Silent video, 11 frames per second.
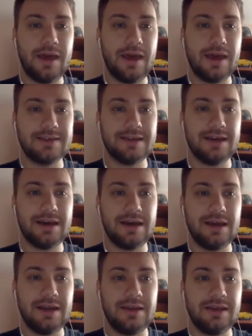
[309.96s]
has an
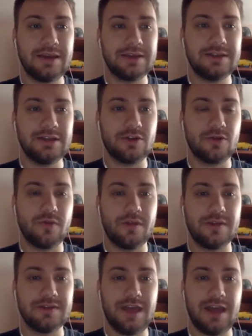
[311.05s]
index 0.
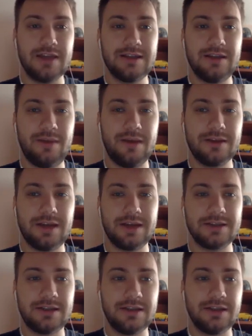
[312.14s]
The second element
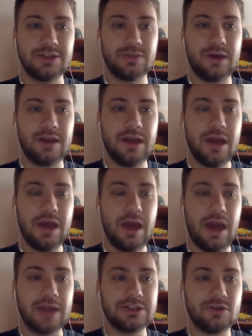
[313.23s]
has an index 1,
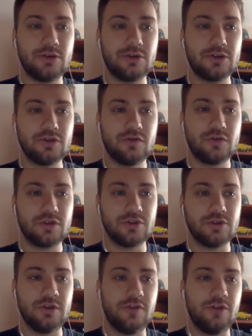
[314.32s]
and so on and so forth.
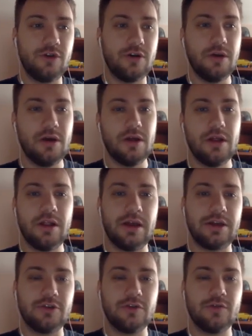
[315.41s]
So if you are
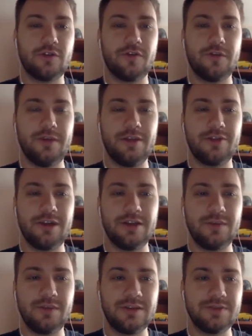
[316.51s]
like not very familiar yet
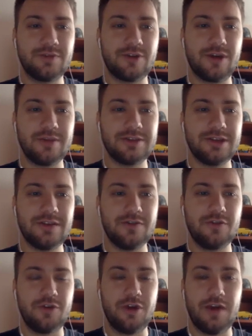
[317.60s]
with this programming stuff,
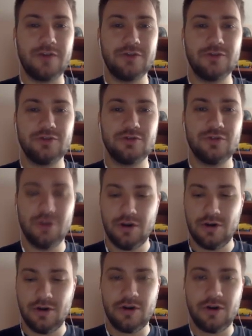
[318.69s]
so you have to do,
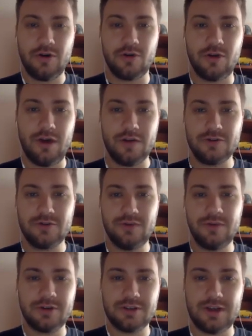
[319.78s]
or you have to be,
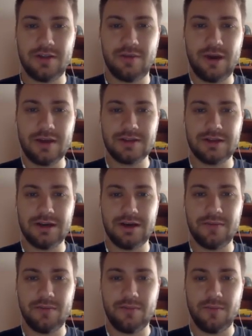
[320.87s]
because otherwise
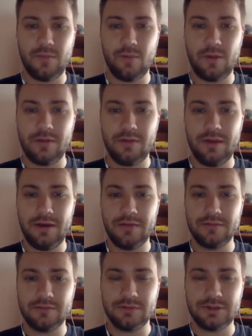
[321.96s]
will be
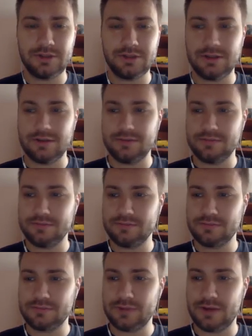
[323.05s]
just
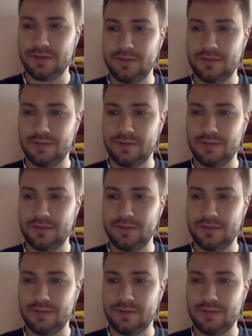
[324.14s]
yeah,